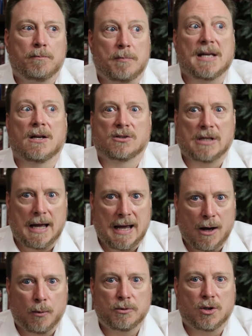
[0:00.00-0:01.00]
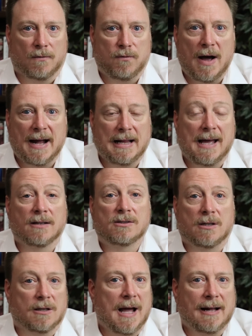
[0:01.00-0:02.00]
because they helped to
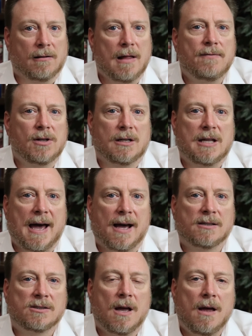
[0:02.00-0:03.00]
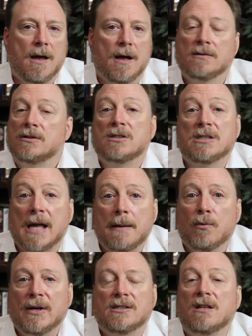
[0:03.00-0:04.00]
finance the 9/11 attacks. It's the
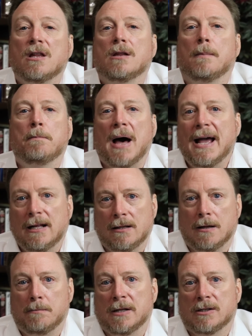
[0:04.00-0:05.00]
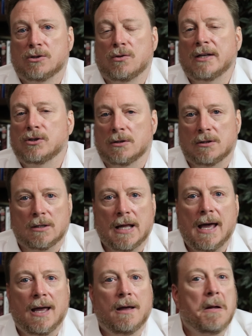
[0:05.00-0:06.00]
same reason that the Biden administration
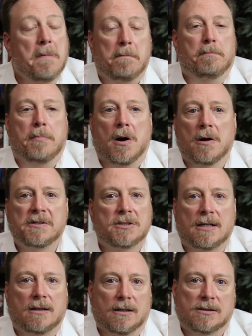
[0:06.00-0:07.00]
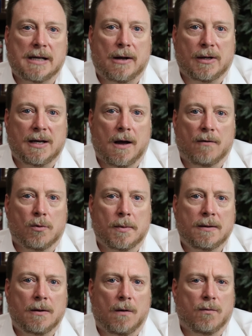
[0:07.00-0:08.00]
today barks at the Saudi
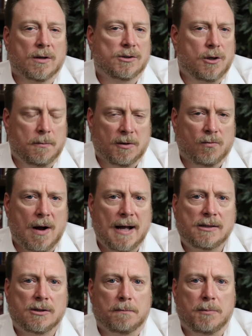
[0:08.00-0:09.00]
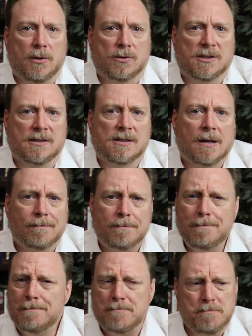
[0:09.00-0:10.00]
government over its human rights abuses,
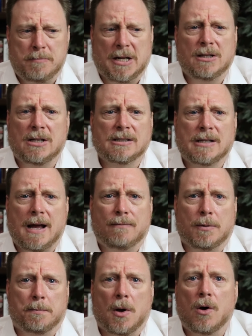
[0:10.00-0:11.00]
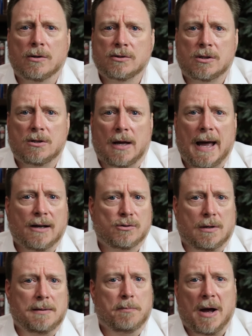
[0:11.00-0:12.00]
but it doesn't have the balls to
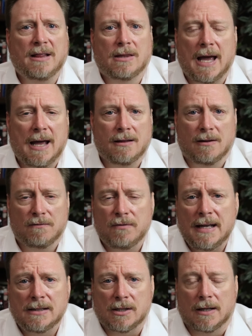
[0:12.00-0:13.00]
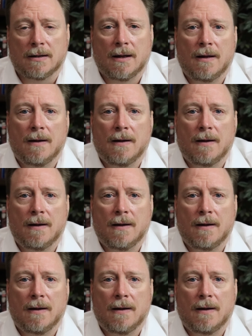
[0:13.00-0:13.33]
actually bite the hand that feeds it.